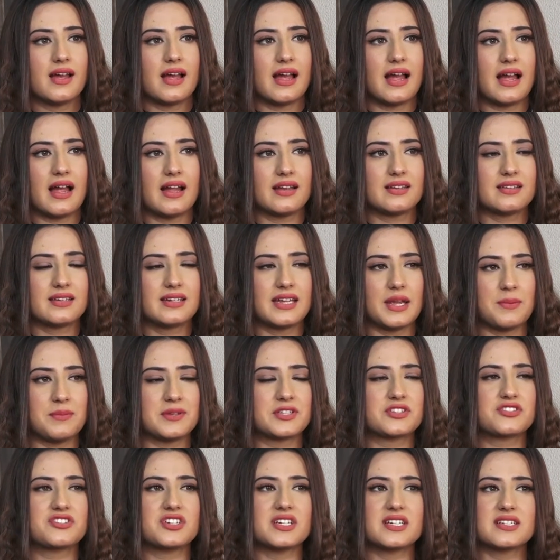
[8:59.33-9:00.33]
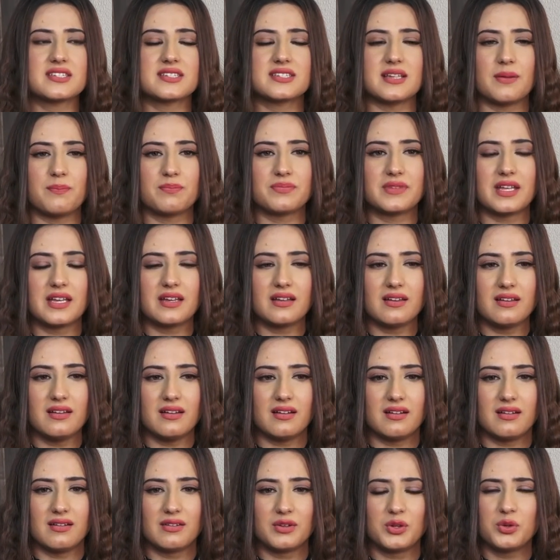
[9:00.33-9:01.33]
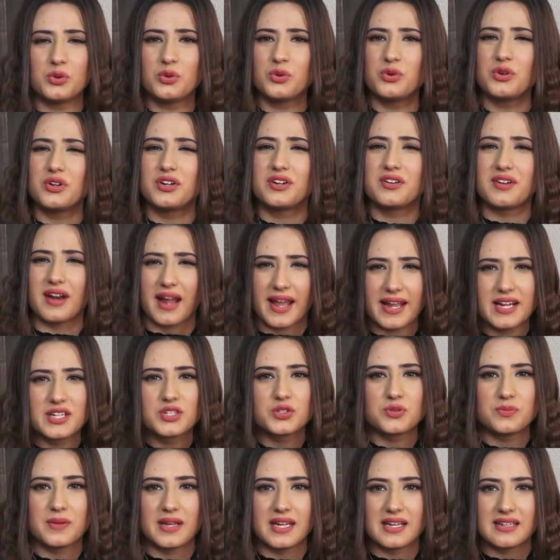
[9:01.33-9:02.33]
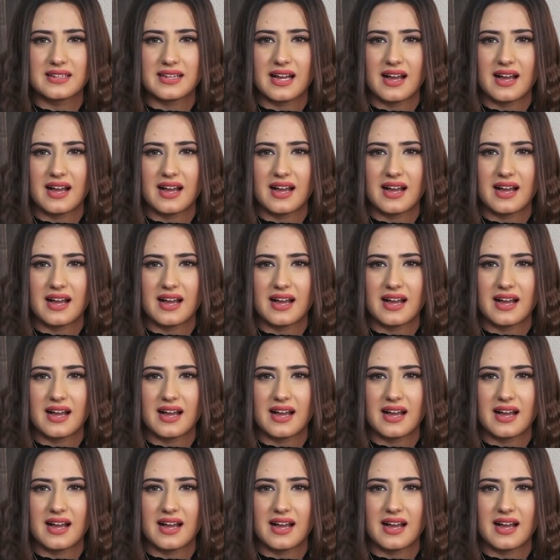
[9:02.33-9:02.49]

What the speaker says: And chemistry is something you don't try to make